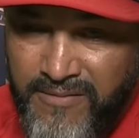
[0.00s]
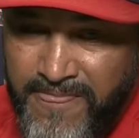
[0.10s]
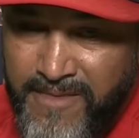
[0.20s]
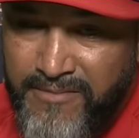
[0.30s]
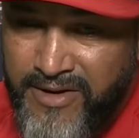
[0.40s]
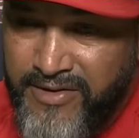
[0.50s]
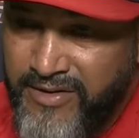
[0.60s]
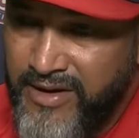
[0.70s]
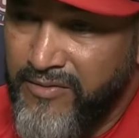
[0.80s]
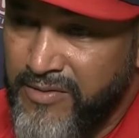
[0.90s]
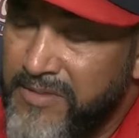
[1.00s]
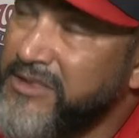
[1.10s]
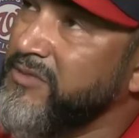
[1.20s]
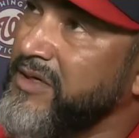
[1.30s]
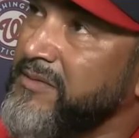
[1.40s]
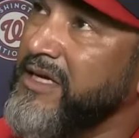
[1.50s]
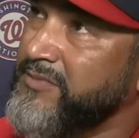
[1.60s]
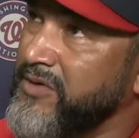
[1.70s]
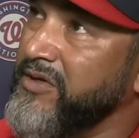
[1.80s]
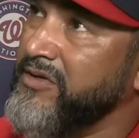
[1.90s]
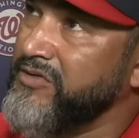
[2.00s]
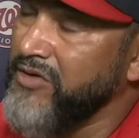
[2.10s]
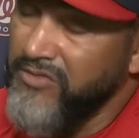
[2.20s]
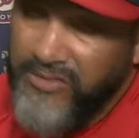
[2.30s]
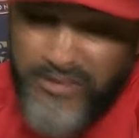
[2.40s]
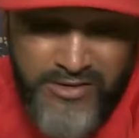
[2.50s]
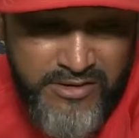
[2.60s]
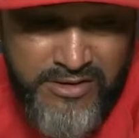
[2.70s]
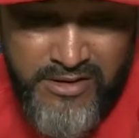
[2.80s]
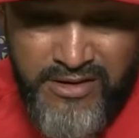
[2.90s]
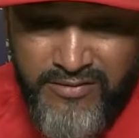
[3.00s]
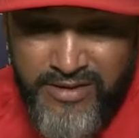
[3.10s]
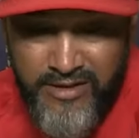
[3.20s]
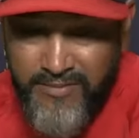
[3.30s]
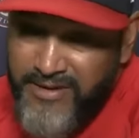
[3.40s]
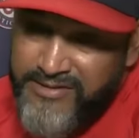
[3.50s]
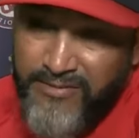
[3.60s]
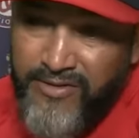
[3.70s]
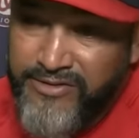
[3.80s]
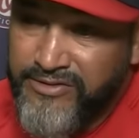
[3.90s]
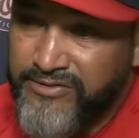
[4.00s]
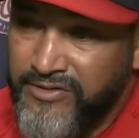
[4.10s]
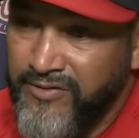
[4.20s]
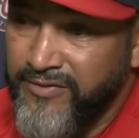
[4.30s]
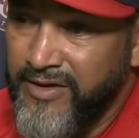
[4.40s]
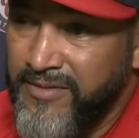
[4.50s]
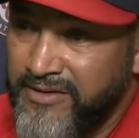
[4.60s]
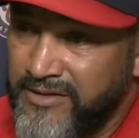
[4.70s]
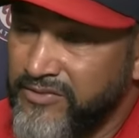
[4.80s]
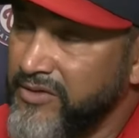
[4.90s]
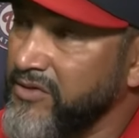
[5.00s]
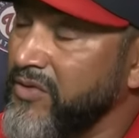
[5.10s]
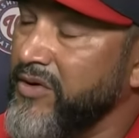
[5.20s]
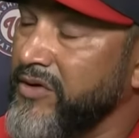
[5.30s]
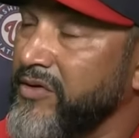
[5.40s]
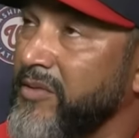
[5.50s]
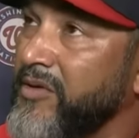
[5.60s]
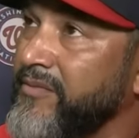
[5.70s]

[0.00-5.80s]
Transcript: better today, and we've been swinging the bats pretty good. So we got to come back tomorrow and just, you know, forget about this one and go 1-0 tomorrow.